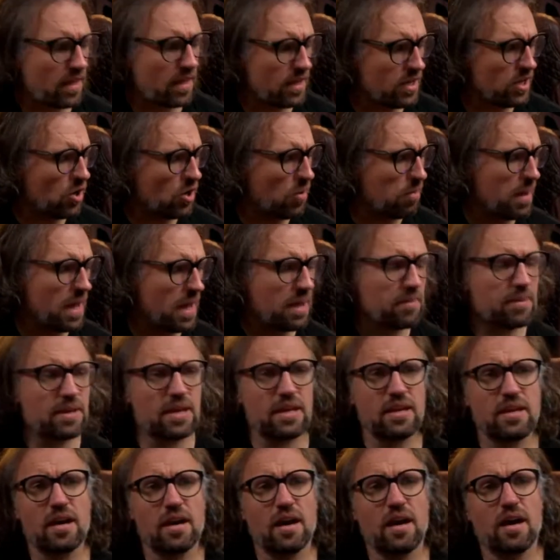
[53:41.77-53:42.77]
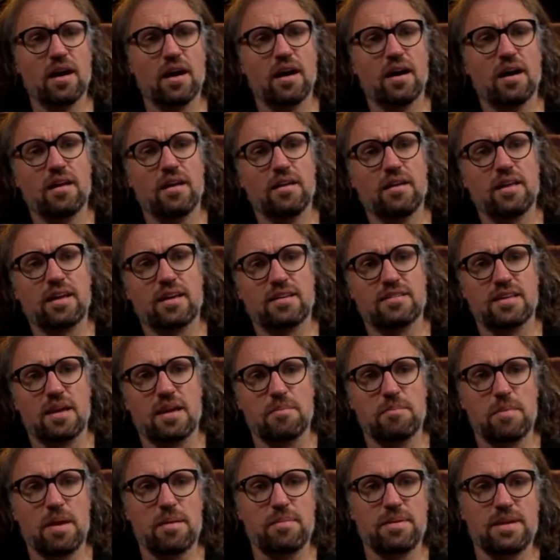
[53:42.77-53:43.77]
know, maybe, like I
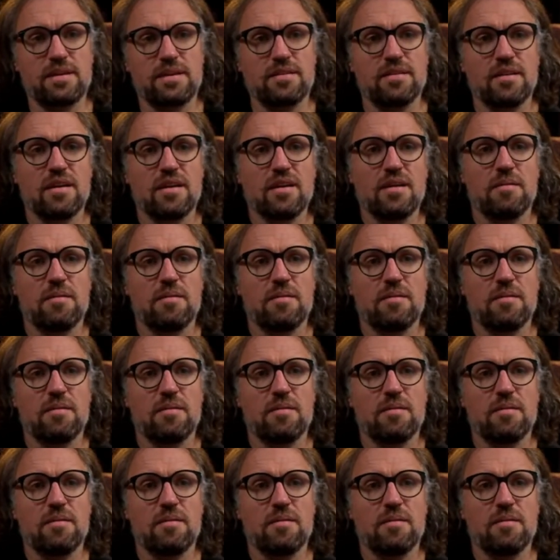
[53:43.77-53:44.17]
said, maybe